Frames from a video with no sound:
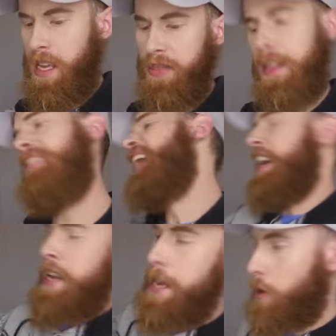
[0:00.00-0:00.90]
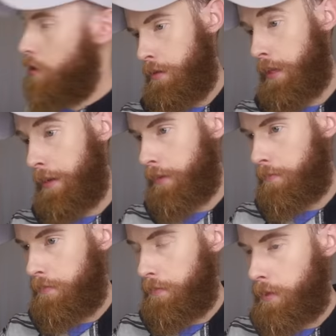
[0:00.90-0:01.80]
Get these out of here. Save a
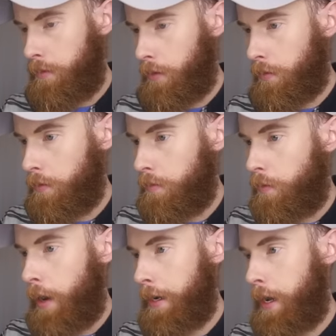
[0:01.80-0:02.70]
turtle, ride a